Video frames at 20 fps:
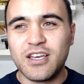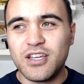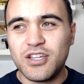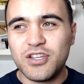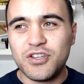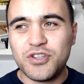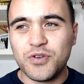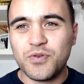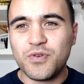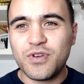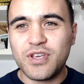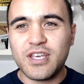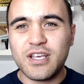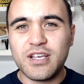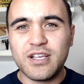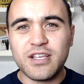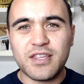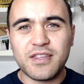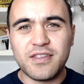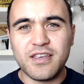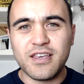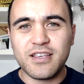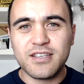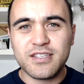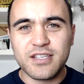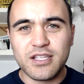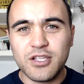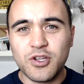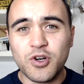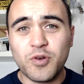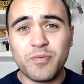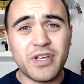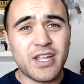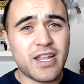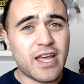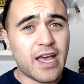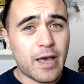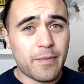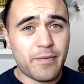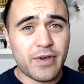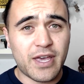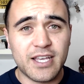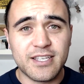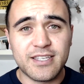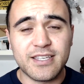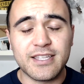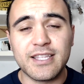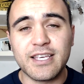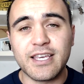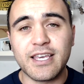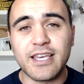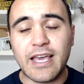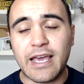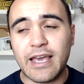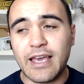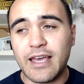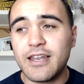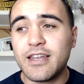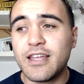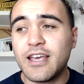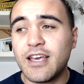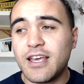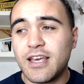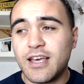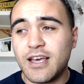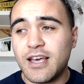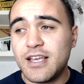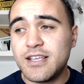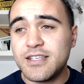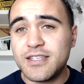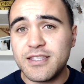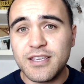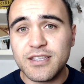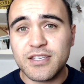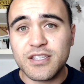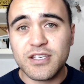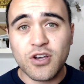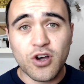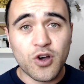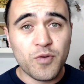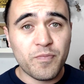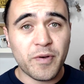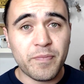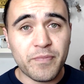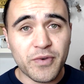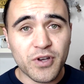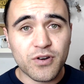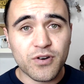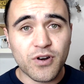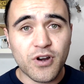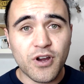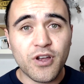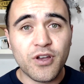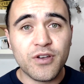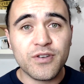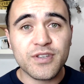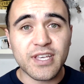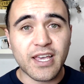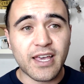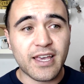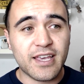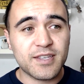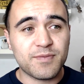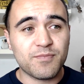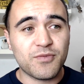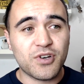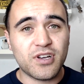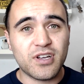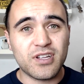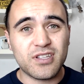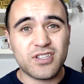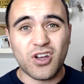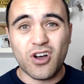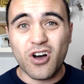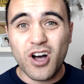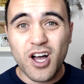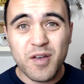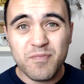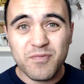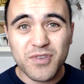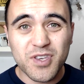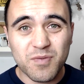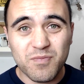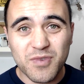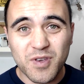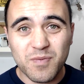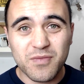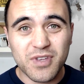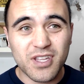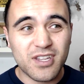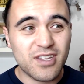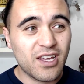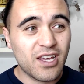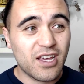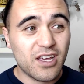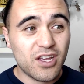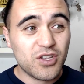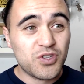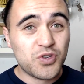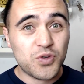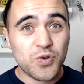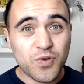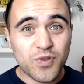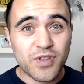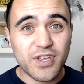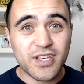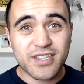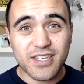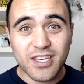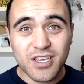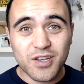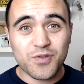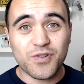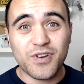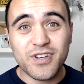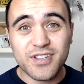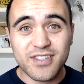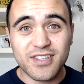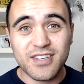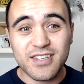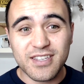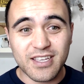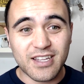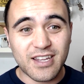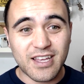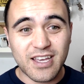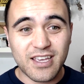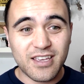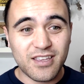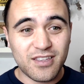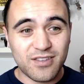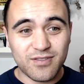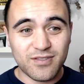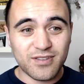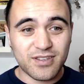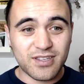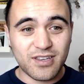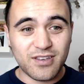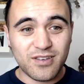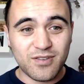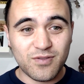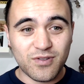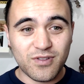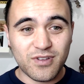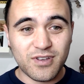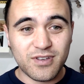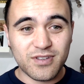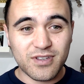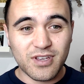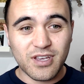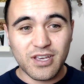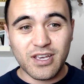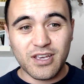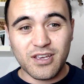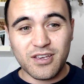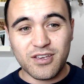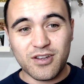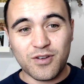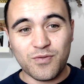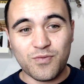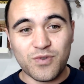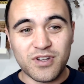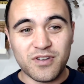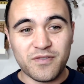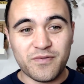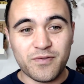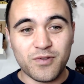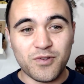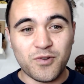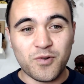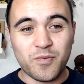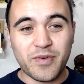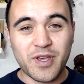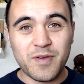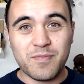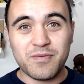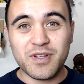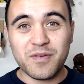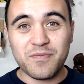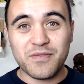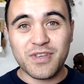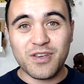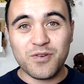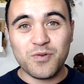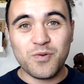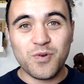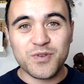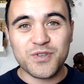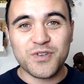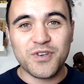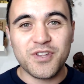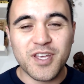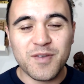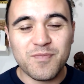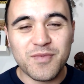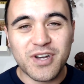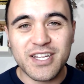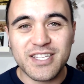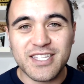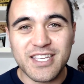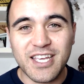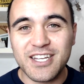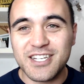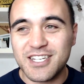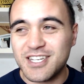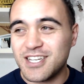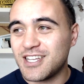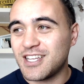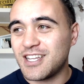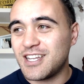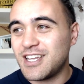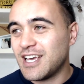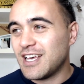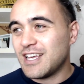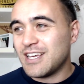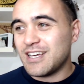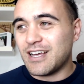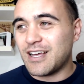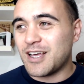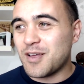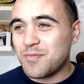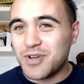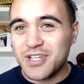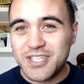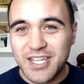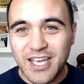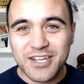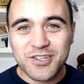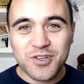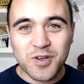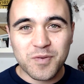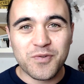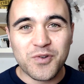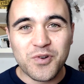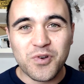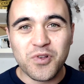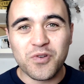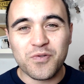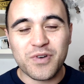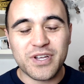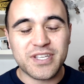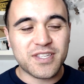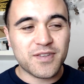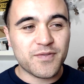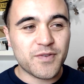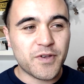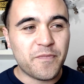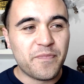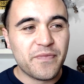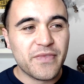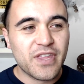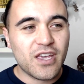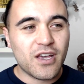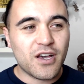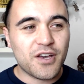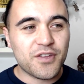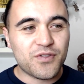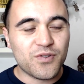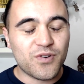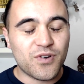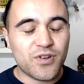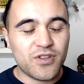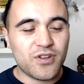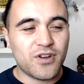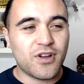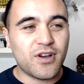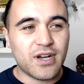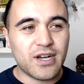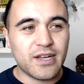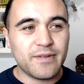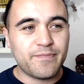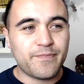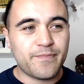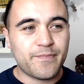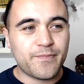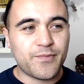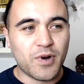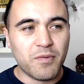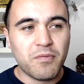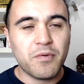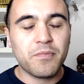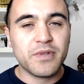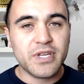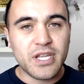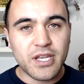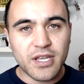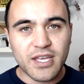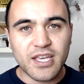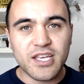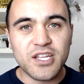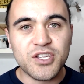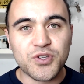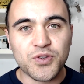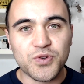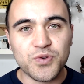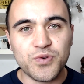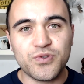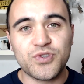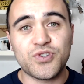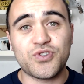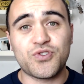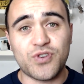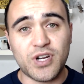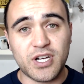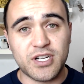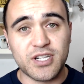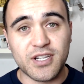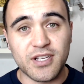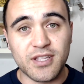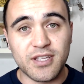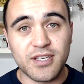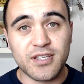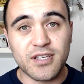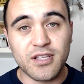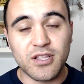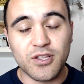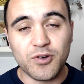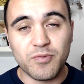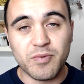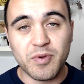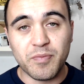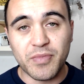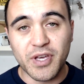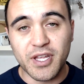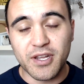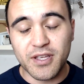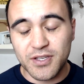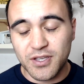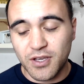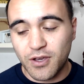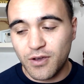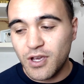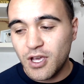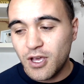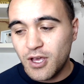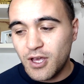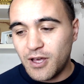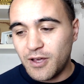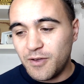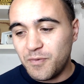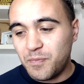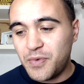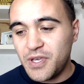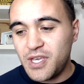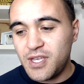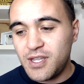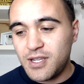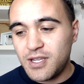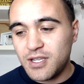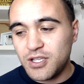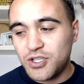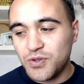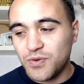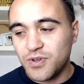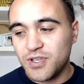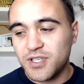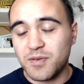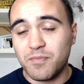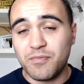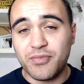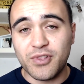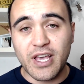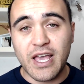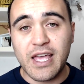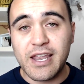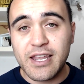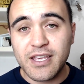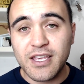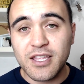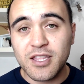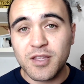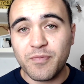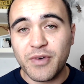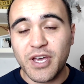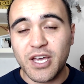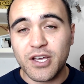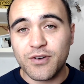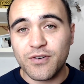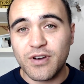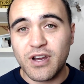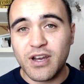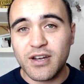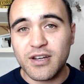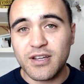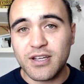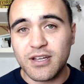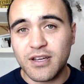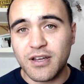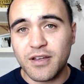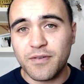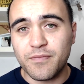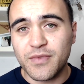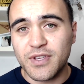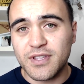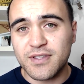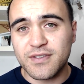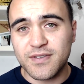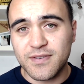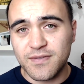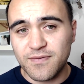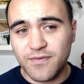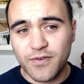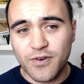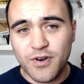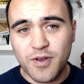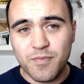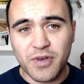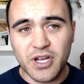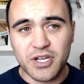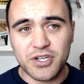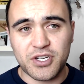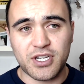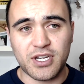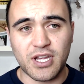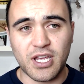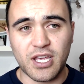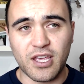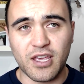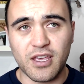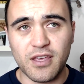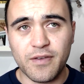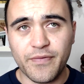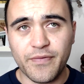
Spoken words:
doing things a little bit haphazardly, and as this kaupapa grows, as my time commitment to this increases, and hey, you see all those wonderful little people up there who also need my attention, and my day job and all the rest of it, I thought, I probably need to structure this a little bit better. So I've been doing some planning in the background. It's very much an